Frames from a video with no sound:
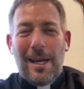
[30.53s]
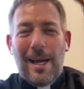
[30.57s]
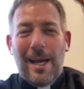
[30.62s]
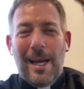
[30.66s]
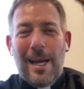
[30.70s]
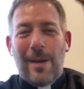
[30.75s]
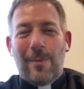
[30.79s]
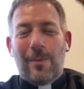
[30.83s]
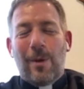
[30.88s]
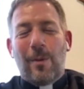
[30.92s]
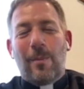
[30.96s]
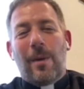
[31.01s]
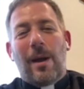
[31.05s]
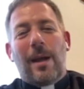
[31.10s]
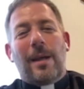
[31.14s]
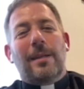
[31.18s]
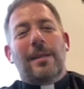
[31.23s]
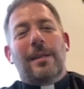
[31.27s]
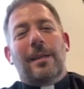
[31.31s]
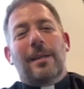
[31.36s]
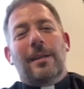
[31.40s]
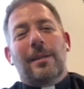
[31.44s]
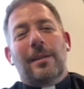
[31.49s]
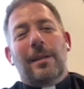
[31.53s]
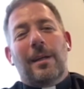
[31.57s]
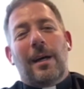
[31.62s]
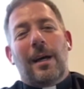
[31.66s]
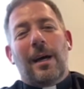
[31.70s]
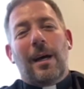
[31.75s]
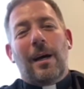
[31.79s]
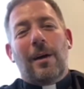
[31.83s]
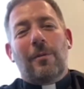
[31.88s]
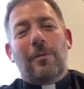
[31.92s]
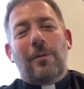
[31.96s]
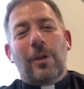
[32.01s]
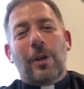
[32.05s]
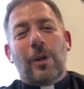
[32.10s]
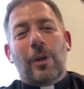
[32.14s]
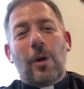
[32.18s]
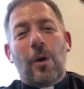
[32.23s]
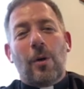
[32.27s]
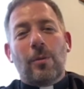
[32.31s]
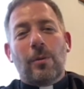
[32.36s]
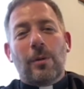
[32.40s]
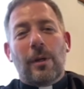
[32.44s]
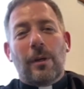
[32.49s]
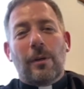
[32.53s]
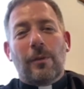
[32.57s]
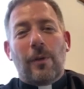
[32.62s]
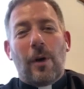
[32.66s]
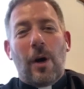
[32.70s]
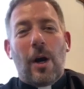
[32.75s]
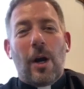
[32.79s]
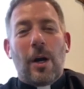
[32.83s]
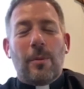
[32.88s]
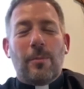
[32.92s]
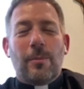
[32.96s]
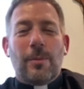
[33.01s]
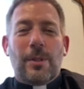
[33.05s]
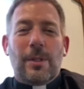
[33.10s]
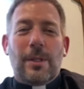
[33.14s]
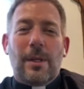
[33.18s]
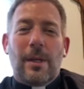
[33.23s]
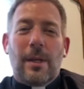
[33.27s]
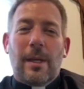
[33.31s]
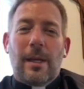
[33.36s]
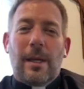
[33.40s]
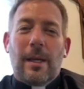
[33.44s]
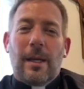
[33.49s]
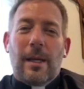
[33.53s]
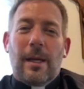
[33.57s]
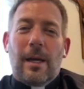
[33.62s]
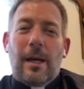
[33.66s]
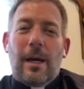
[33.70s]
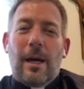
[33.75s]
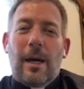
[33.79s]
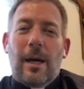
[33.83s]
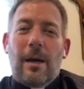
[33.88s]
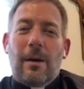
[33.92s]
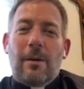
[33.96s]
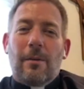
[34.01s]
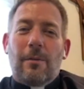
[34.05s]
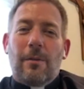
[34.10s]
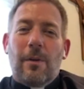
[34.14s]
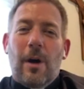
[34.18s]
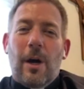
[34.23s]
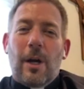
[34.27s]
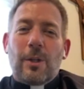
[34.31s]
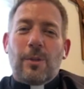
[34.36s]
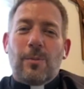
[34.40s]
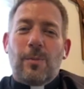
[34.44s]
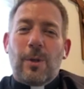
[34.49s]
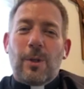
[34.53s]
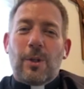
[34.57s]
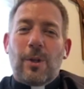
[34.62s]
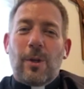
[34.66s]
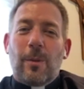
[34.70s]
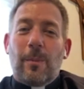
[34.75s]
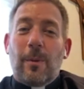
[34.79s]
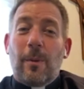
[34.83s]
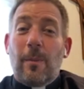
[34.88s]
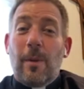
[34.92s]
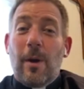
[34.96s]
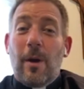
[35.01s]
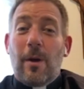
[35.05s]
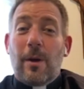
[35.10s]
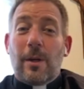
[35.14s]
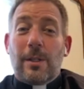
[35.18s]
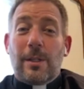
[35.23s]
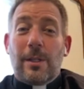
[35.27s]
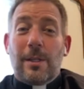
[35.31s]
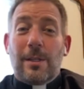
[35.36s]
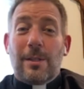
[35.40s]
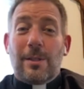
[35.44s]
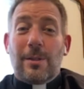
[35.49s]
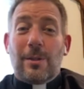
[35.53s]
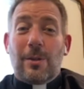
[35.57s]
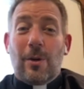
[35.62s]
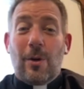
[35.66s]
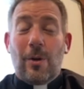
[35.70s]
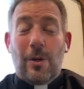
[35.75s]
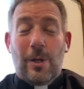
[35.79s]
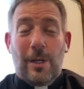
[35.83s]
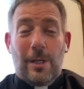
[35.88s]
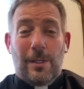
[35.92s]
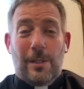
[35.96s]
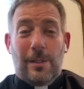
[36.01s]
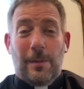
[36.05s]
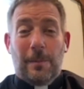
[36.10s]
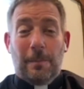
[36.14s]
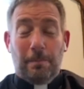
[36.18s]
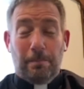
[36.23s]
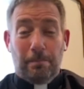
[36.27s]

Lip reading: I am reminded of the coat of arms of Archbishop Emeritus Curtis.